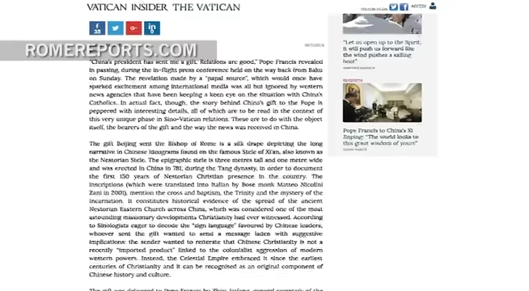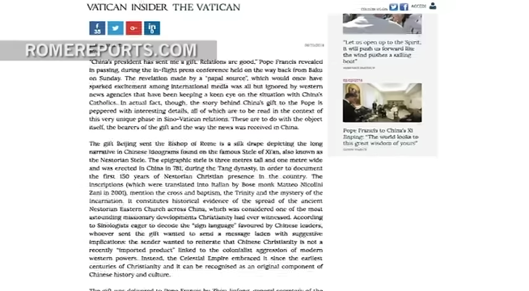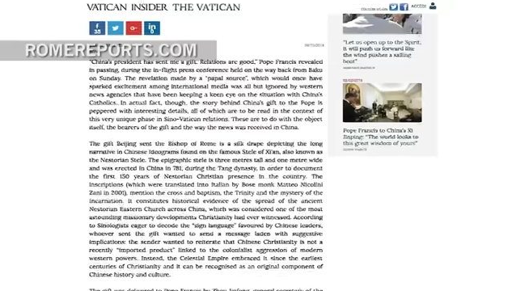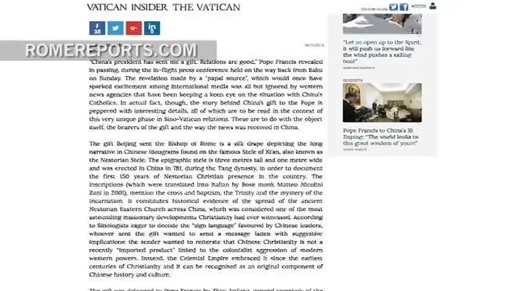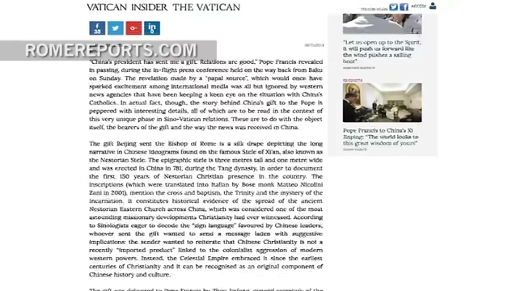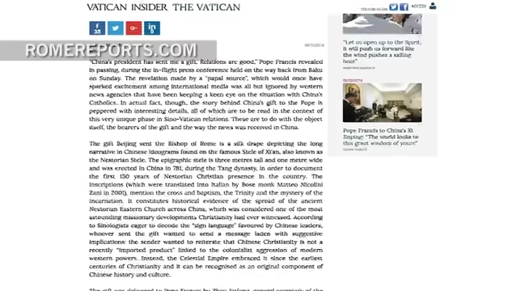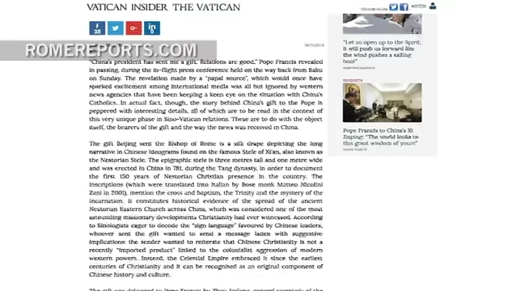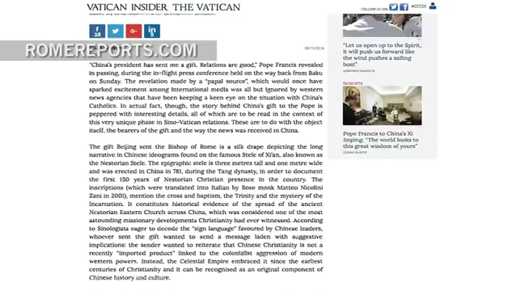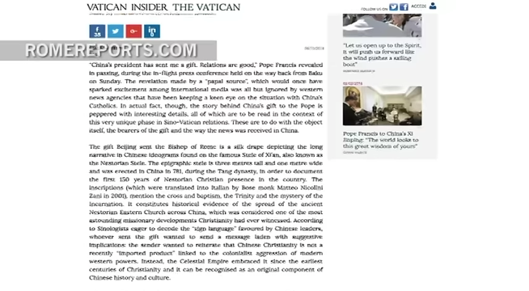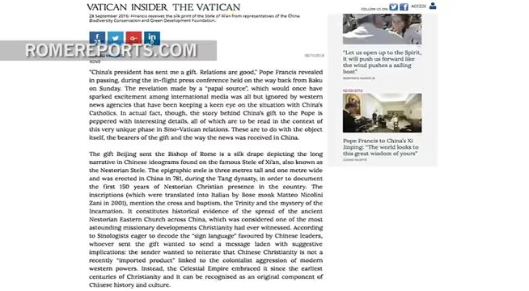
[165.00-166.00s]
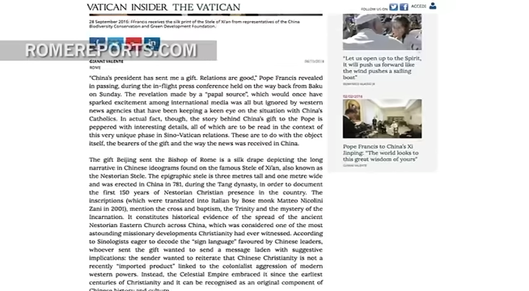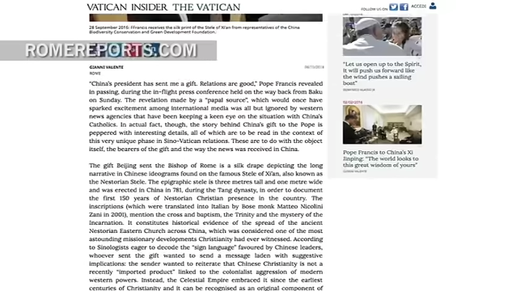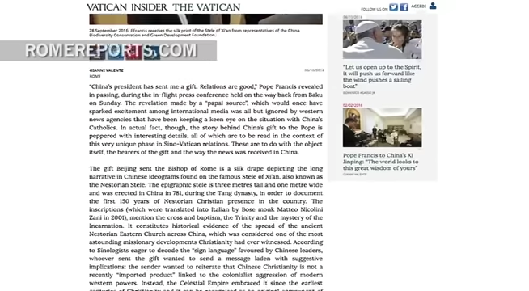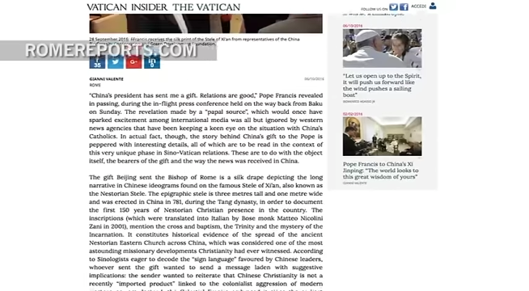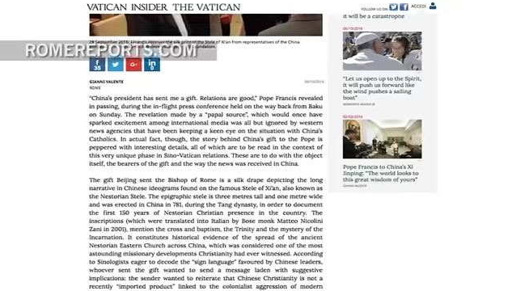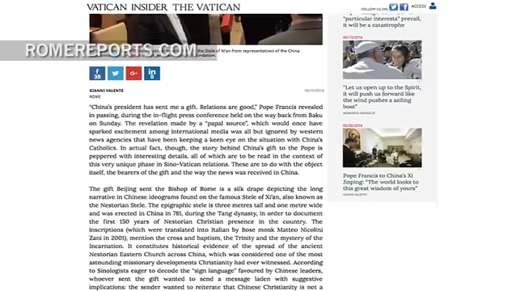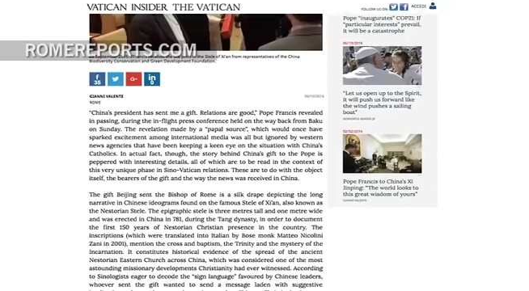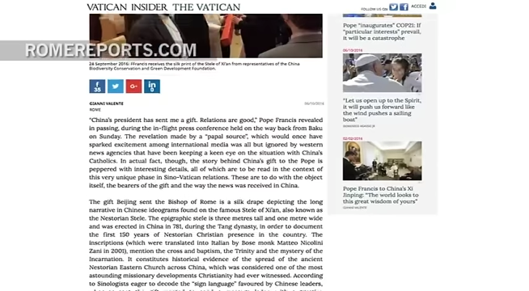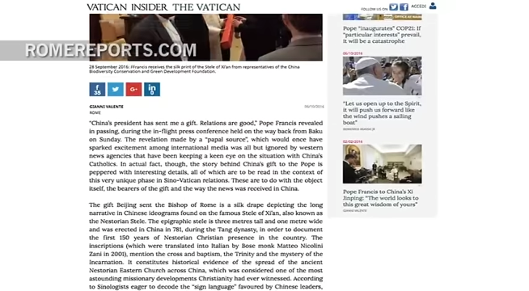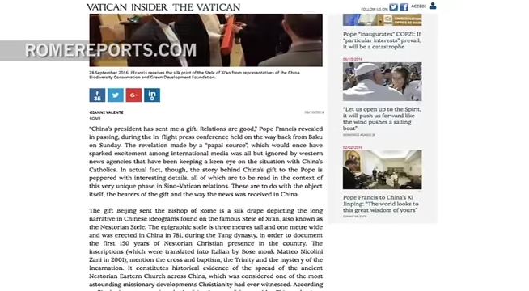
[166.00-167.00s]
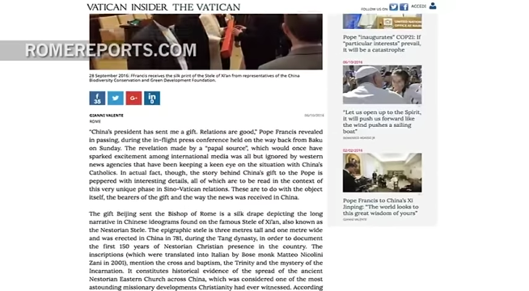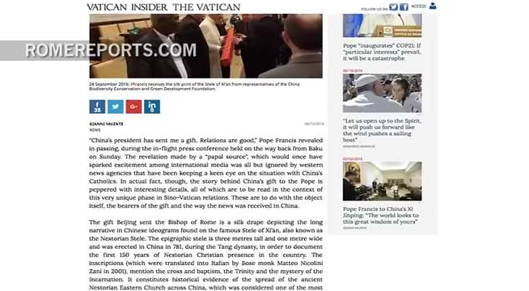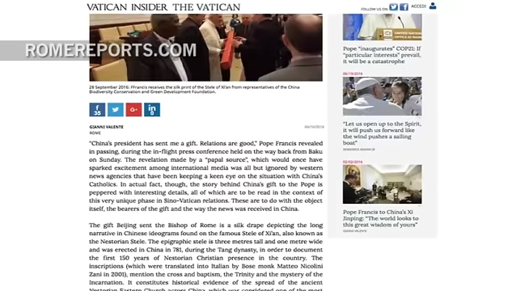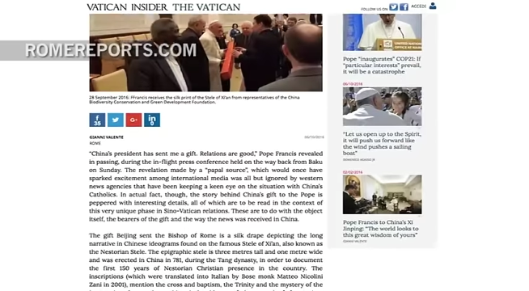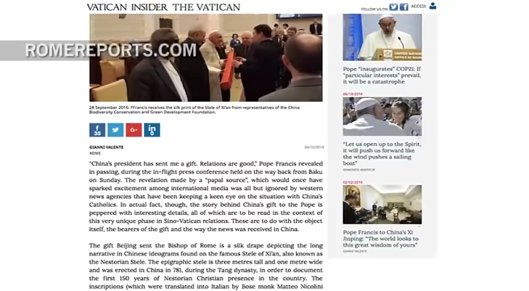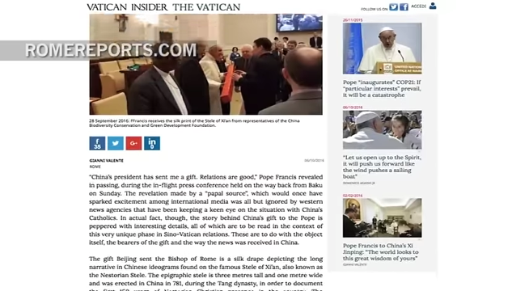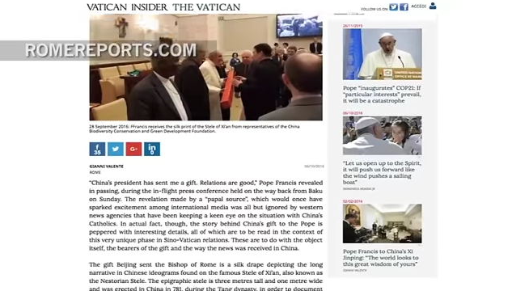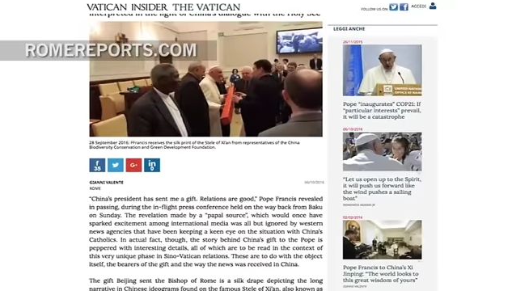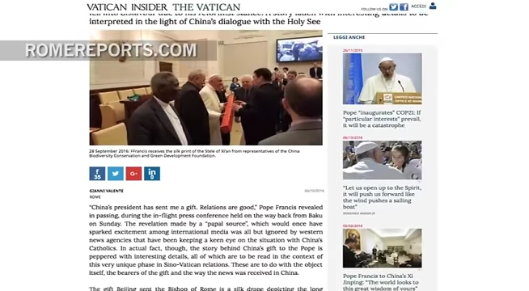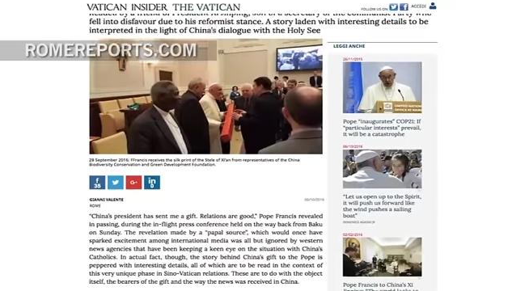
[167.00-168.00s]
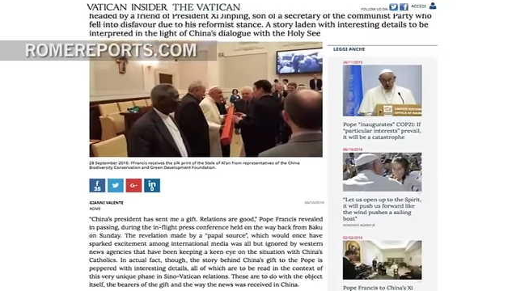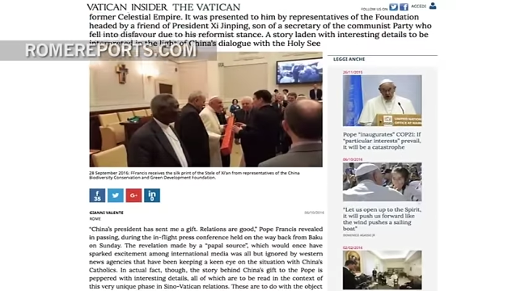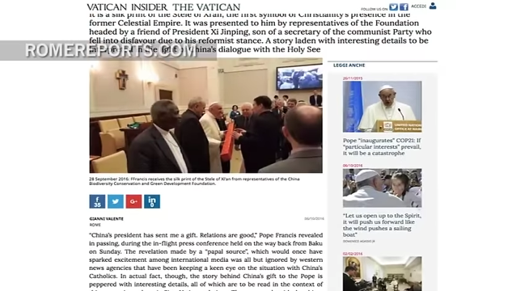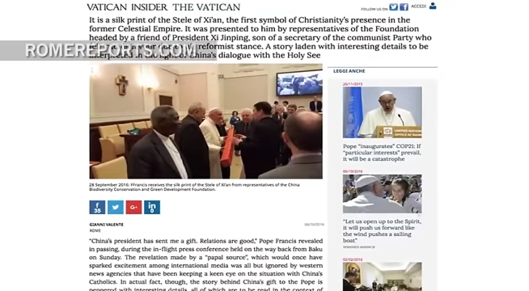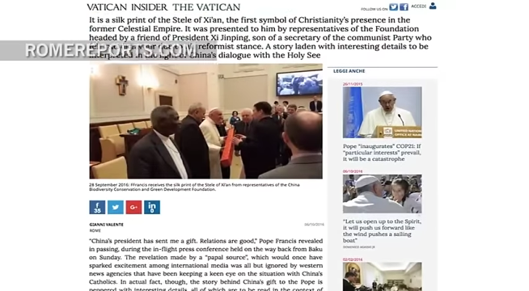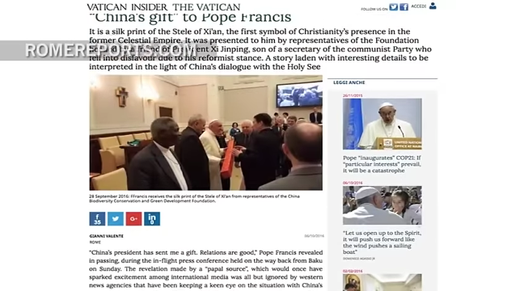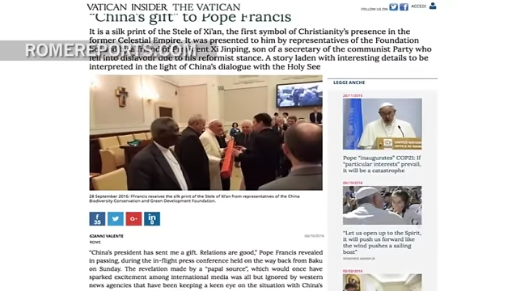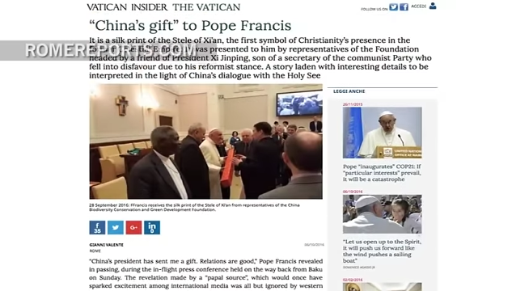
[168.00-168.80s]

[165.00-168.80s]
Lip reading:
Nobody's mouth can be seen.